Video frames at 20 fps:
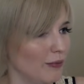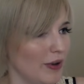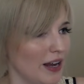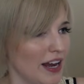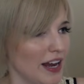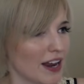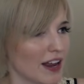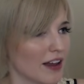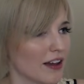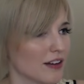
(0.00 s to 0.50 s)

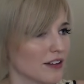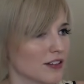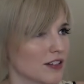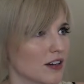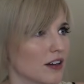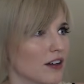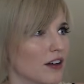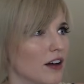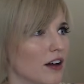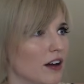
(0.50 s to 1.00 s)
and
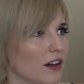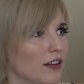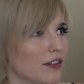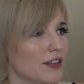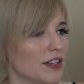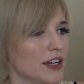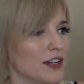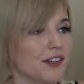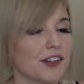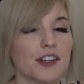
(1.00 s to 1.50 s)

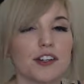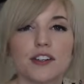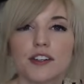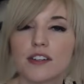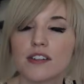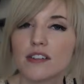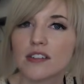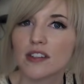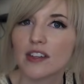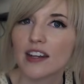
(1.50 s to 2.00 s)
the
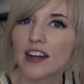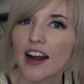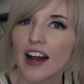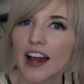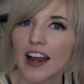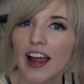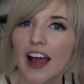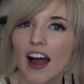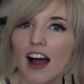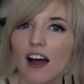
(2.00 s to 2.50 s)
editions that
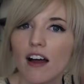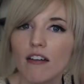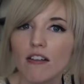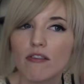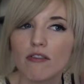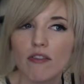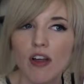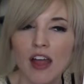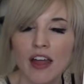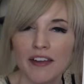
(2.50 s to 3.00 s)
I have
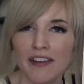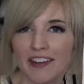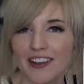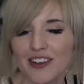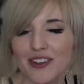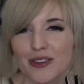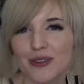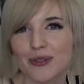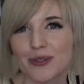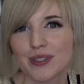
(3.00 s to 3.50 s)

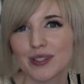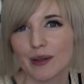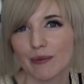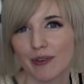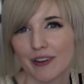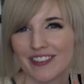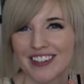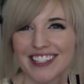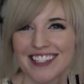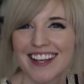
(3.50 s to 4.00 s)
include some
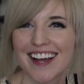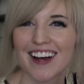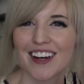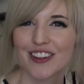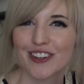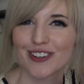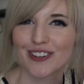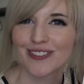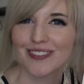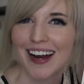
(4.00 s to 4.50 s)
of his
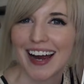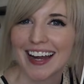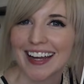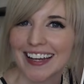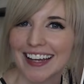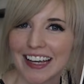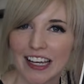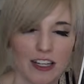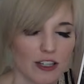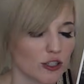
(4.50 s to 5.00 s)
other
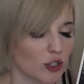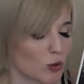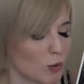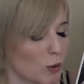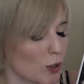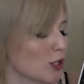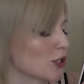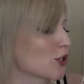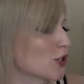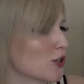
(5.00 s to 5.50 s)
writing,
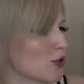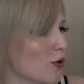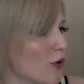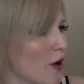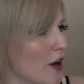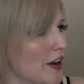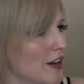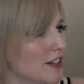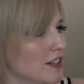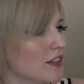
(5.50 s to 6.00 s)
short
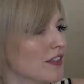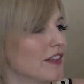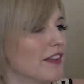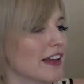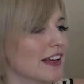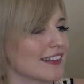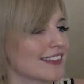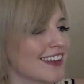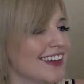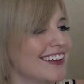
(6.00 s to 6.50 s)
stories and
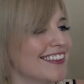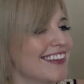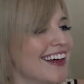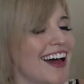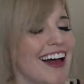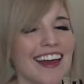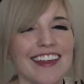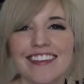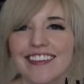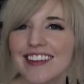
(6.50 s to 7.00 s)
things like
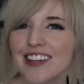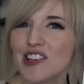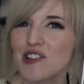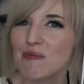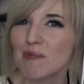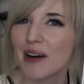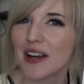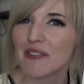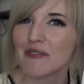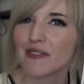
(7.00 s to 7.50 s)
that you
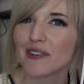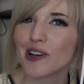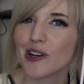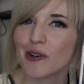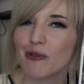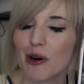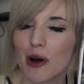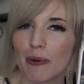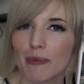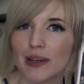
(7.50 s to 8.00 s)
might very
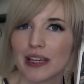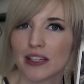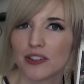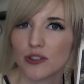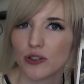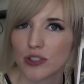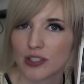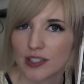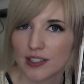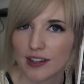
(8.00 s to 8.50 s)
well be
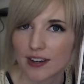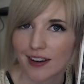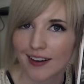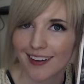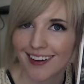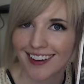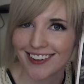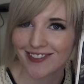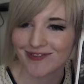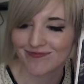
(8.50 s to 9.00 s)
interested
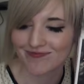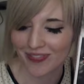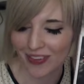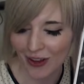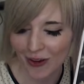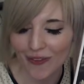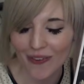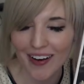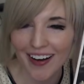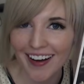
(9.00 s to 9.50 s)

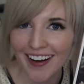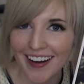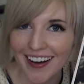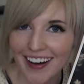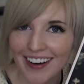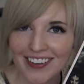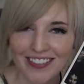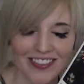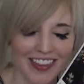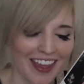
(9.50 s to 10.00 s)
in. Okay?
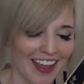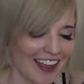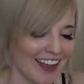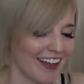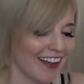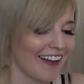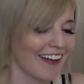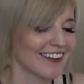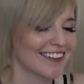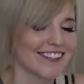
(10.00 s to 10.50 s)

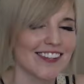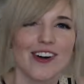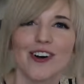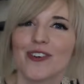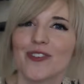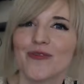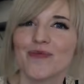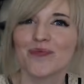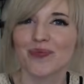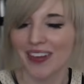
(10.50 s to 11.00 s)
So,
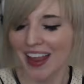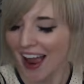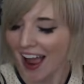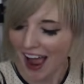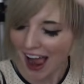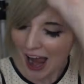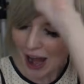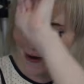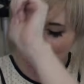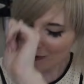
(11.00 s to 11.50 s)

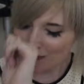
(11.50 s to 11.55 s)
I